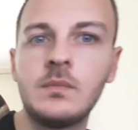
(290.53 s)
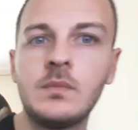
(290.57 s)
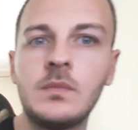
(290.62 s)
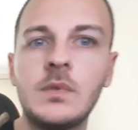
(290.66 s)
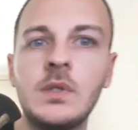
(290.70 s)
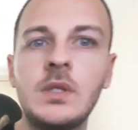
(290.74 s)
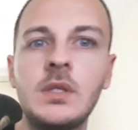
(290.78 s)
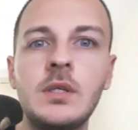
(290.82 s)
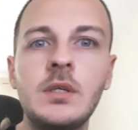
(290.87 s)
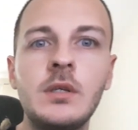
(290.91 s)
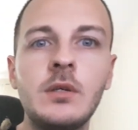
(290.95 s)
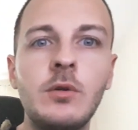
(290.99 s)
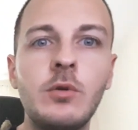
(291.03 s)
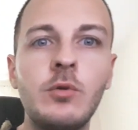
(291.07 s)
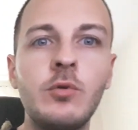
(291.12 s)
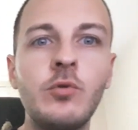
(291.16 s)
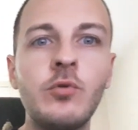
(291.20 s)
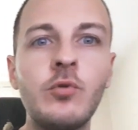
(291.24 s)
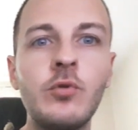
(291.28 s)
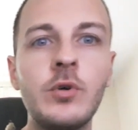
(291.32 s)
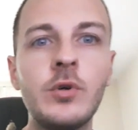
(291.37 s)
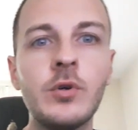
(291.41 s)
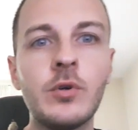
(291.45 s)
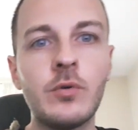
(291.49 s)
the
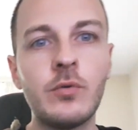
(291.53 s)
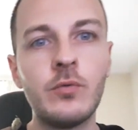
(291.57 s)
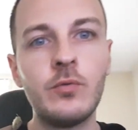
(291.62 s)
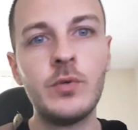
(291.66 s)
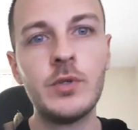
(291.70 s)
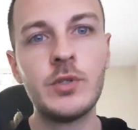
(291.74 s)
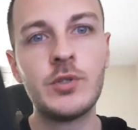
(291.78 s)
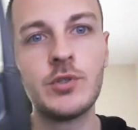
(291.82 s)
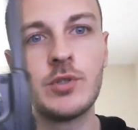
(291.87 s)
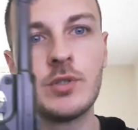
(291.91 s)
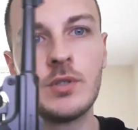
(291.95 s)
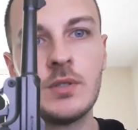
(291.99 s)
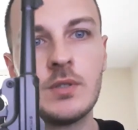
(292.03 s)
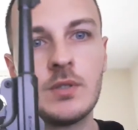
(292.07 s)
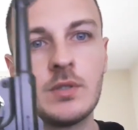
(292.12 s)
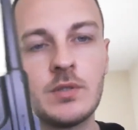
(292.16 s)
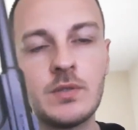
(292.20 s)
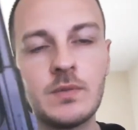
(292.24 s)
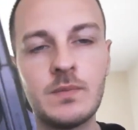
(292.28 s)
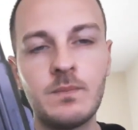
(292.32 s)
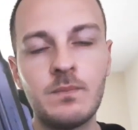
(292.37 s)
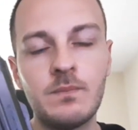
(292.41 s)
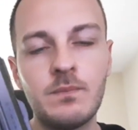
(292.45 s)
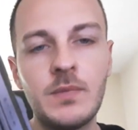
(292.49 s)
Luger, which
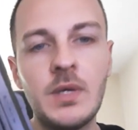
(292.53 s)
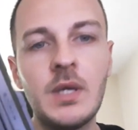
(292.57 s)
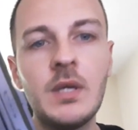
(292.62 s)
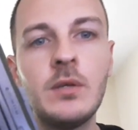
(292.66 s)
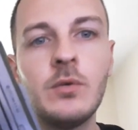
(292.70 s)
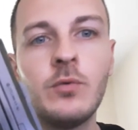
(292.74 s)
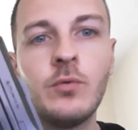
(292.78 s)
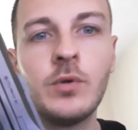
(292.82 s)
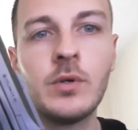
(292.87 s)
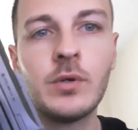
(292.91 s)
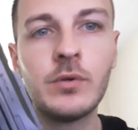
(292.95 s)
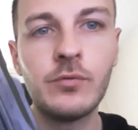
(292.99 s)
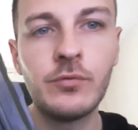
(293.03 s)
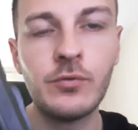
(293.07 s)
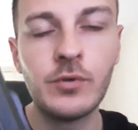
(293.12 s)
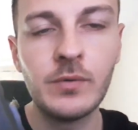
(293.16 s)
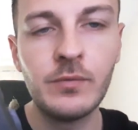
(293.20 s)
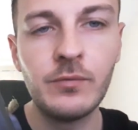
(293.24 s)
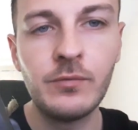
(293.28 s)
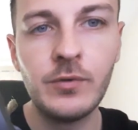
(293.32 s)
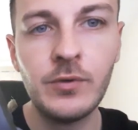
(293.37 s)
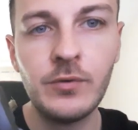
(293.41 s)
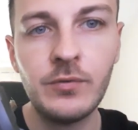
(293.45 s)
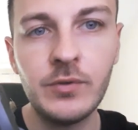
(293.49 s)
is anywhere
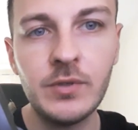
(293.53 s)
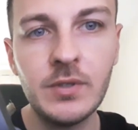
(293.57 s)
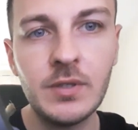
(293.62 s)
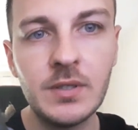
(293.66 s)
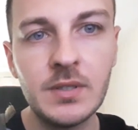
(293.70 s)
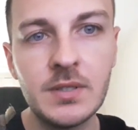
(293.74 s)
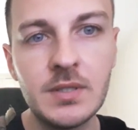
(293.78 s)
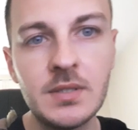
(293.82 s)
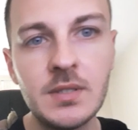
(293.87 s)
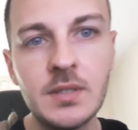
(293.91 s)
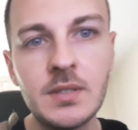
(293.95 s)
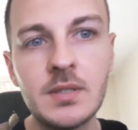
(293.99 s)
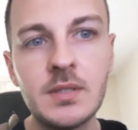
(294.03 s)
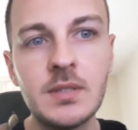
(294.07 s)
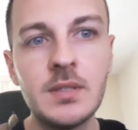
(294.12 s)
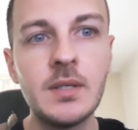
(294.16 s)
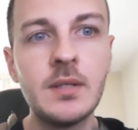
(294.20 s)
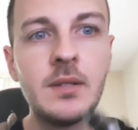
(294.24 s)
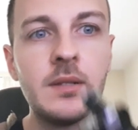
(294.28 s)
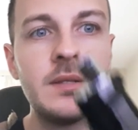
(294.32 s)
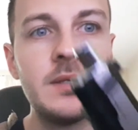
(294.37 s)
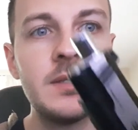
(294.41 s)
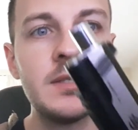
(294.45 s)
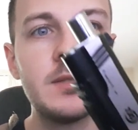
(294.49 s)
from 50 to 60,
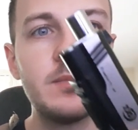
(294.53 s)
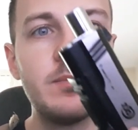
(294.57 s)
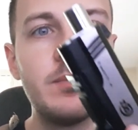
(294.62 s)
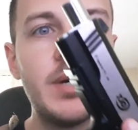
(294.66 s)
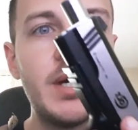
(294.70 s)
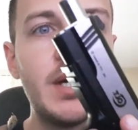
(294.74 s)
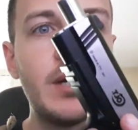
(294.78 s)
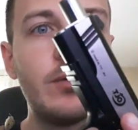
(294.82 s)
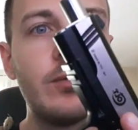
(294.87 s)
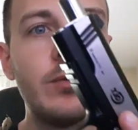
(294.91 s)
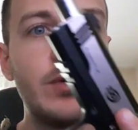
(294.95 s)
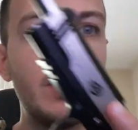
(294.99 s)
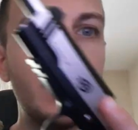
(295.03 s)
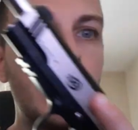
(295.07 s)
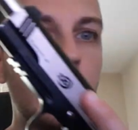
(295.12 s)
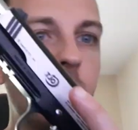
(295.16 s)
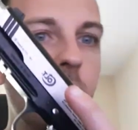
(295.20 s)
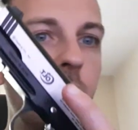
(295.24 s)
at least back when I